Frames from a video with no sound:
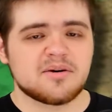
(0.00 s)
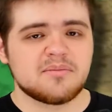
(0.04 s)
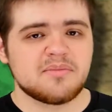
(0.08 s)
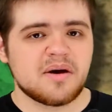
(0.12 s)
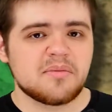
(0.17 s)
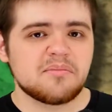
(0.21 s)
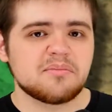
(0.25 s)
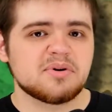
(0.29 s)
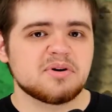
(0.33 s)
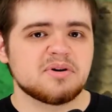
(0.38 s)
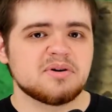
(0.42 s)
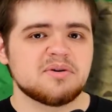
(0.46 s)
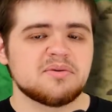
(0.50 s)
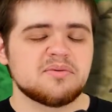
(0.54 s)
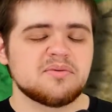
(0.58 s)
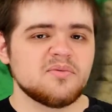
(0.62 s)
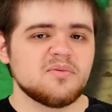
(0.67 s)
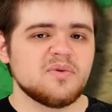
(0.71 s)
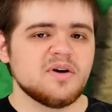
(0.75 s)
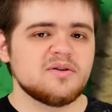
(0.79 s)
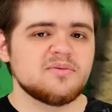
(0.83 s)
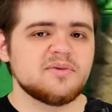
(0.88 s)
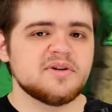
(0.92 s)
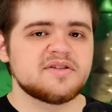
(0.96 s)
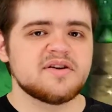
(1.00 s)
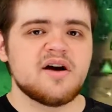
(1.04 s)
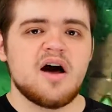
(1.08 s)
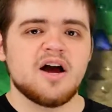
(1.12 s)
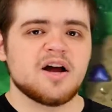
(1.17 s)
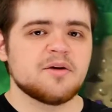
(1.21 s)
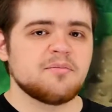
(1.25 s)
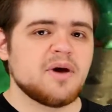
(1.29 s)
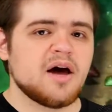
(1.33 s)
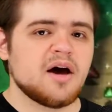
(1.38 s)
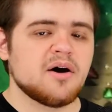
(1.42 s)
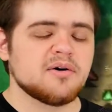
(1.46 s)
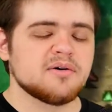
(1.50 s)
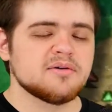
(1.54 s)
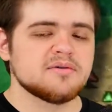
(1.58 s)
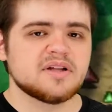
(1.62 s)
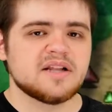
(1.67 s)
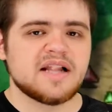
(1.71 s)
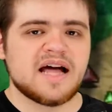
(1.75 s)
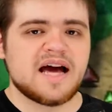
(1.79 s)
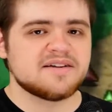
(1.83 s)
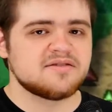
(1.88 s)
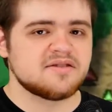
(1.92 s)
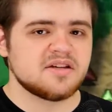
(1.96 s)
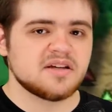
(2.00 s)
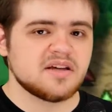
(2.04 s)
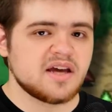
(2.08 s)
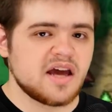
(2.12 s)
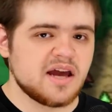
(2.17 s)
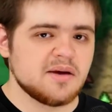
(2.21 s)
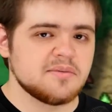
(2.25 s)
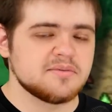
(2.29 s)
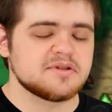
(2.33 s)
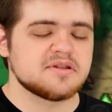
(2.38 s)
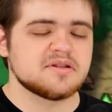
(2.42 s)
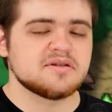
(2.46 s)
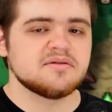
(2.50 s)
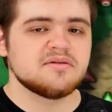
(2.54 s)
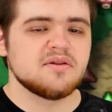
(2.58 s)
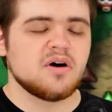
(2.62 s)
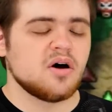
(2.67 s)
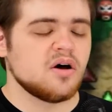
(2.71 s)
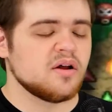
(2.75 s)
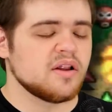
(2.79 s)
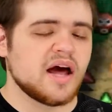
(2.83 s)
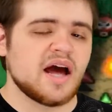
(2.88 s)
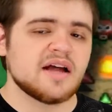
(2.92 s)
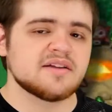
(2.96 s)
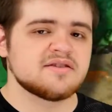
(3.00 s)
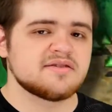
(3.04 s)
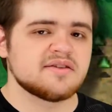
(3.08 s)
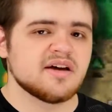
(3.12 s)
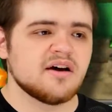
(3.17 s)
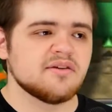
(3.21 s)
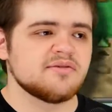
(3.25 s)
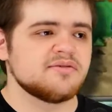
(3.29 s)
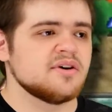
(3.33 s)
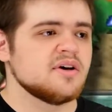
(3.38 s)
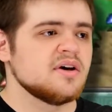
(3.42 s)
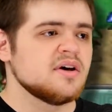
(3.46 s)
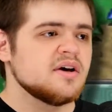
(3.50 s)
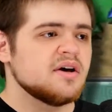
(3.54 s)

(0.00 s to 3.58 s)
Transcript: remember when we talk about classic games and all that stuff.